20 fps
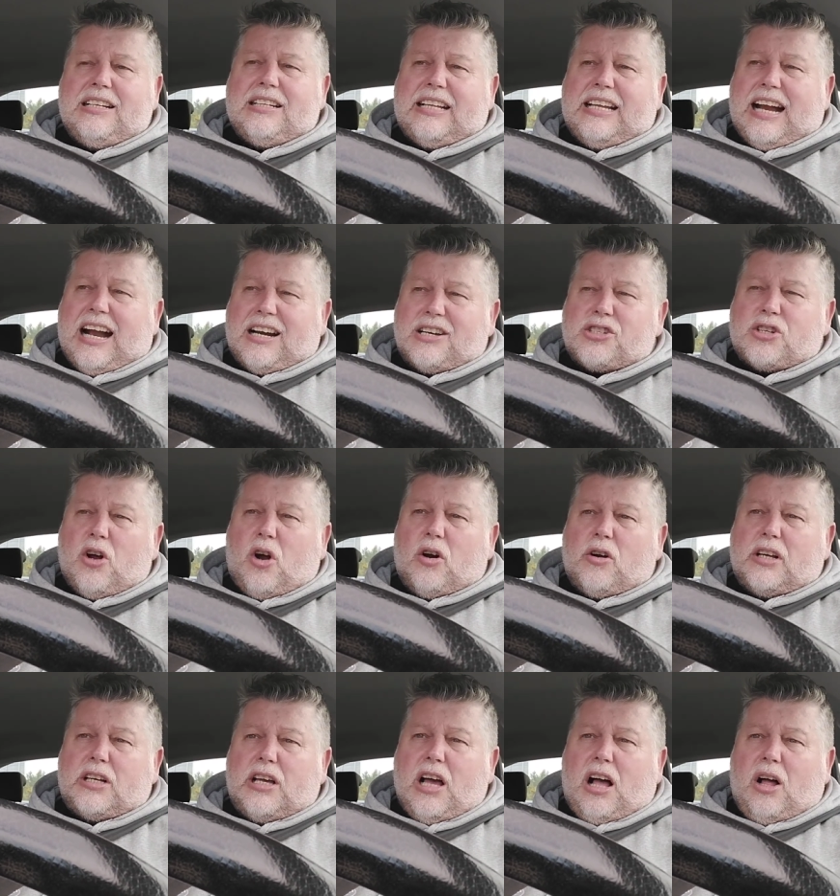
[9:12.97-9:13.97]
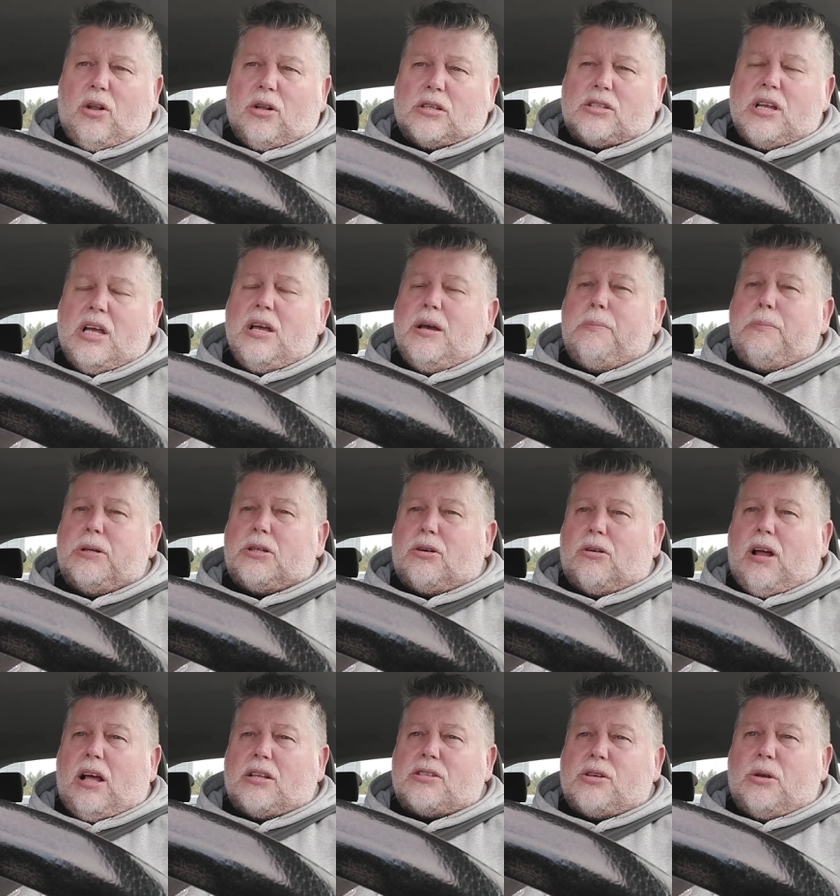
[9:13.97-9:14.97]
they are scoring goals, but
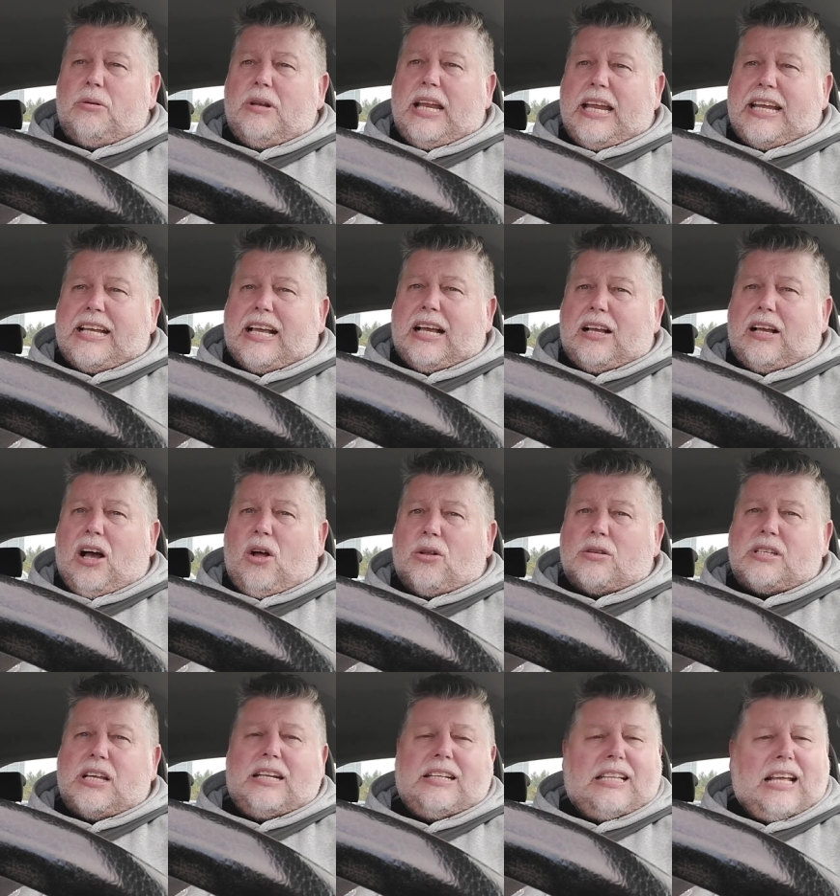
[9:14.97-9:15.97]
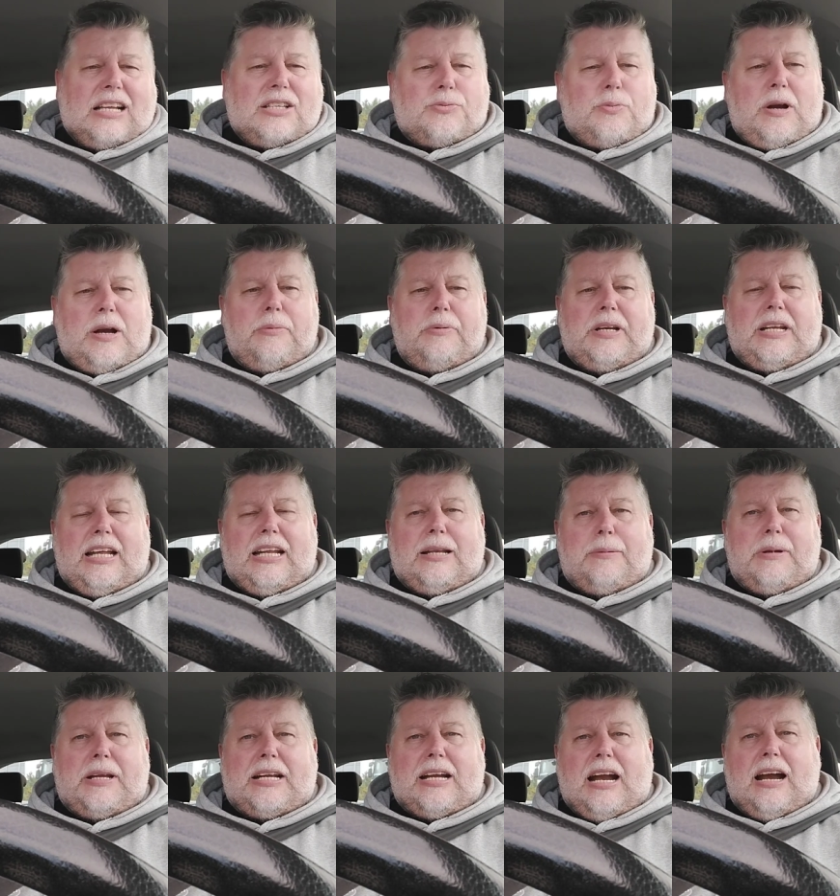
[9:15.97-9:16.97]
they're also leaking goals, and that's where we need
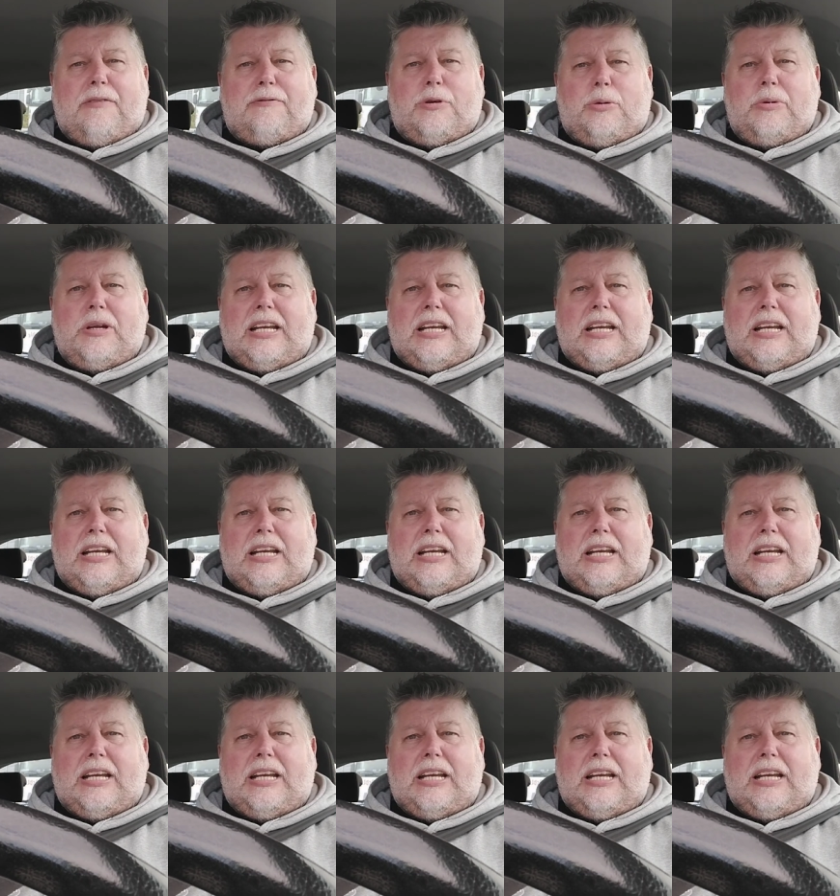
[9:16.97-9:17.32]
to be careful.